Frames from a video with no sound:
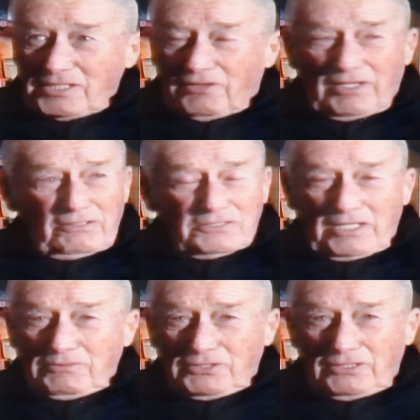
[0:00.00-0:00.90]
That thing looks
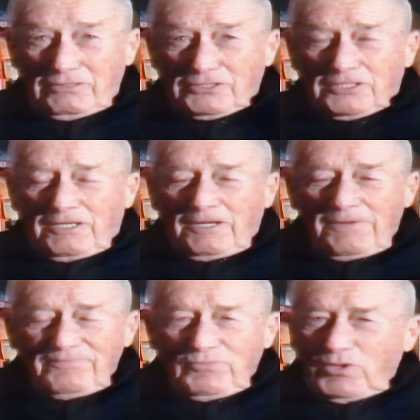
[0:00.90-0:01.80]
like it was huge,
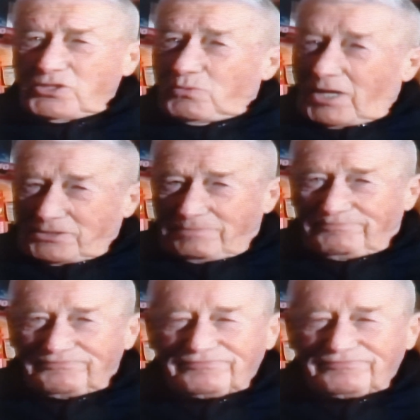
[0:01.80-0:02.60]
which it wasn't.